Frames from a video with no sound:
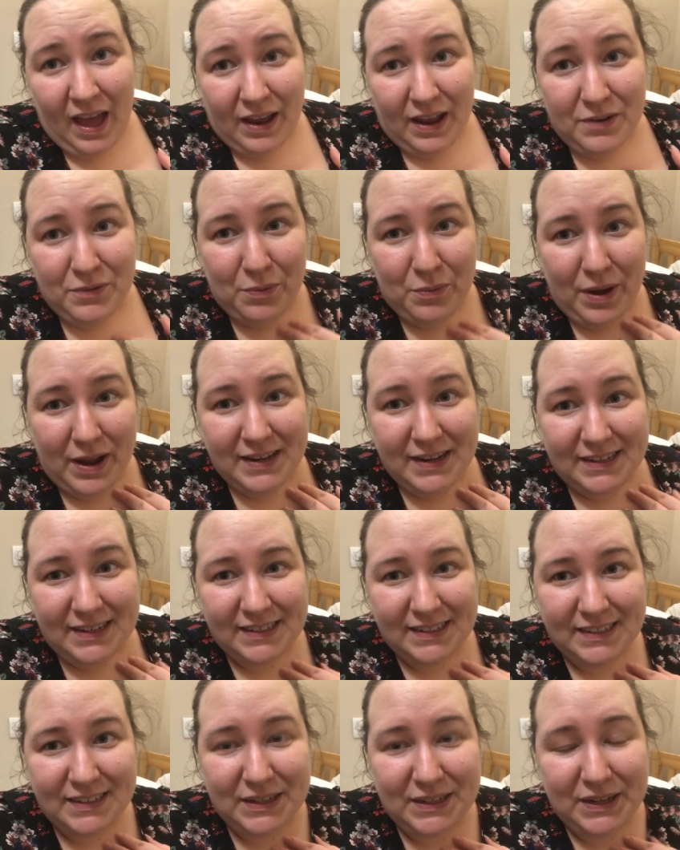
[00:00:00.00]
and
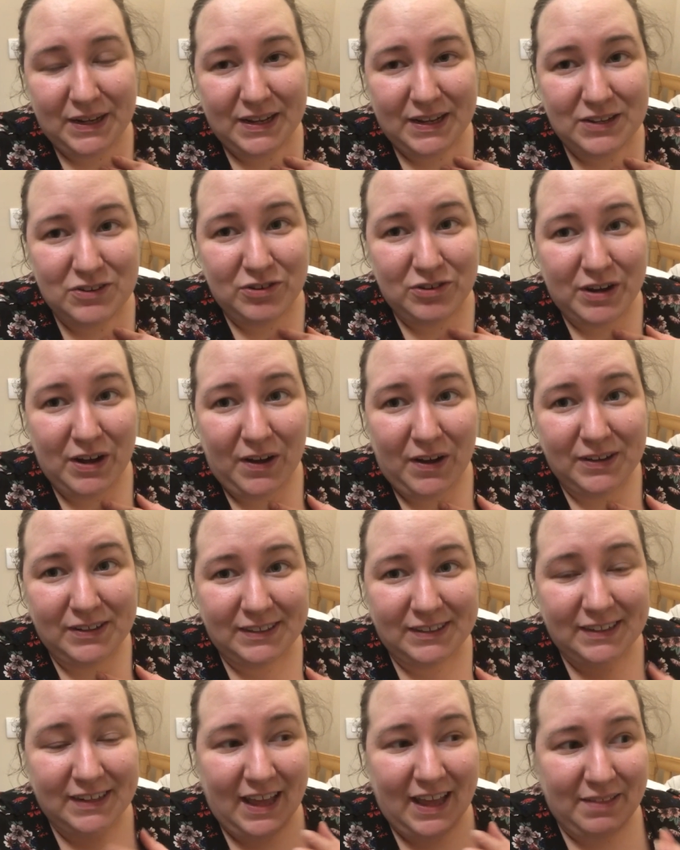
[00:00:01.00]
wait in
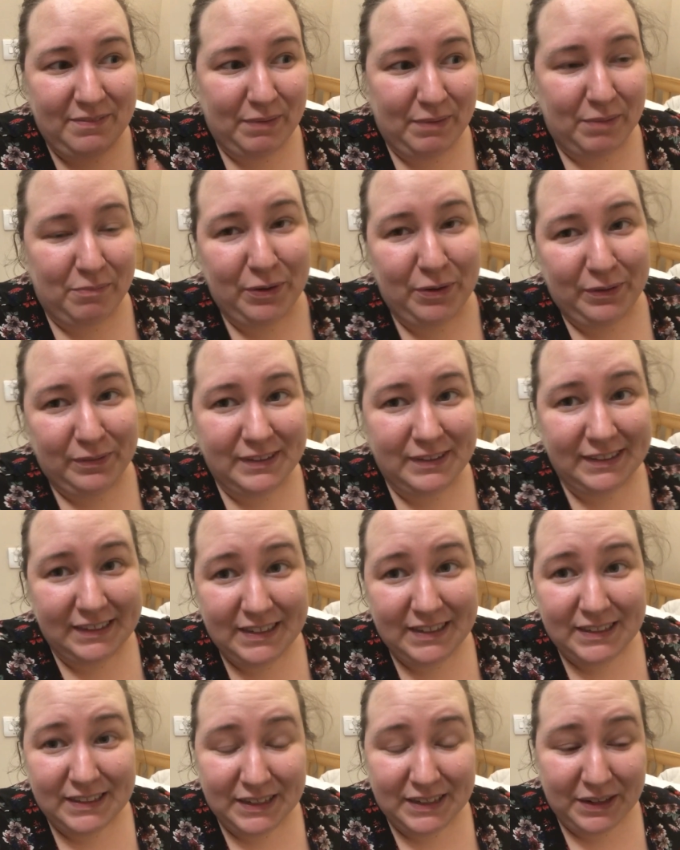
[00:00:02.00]
triage to get my wound
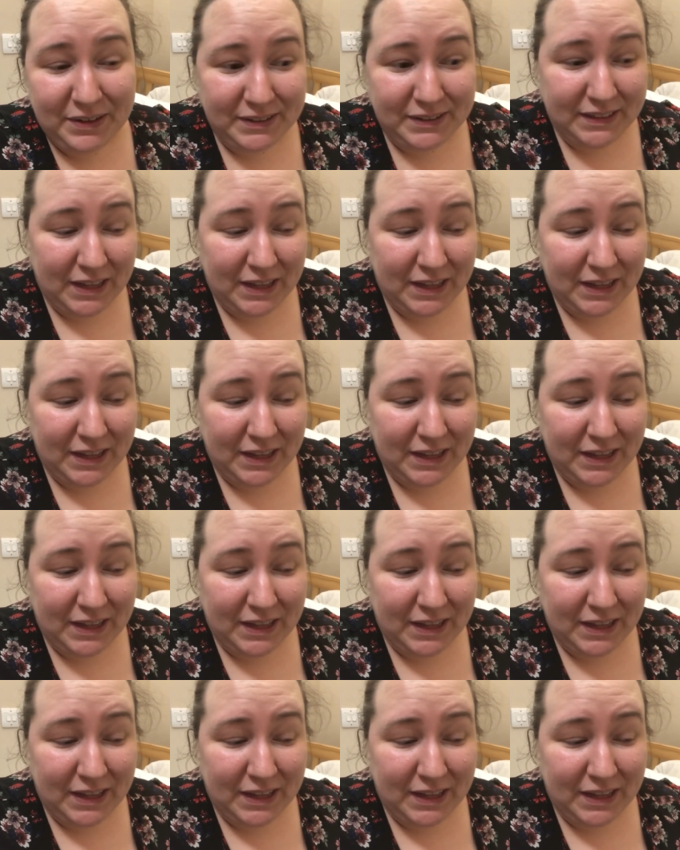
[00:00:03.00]
seen too.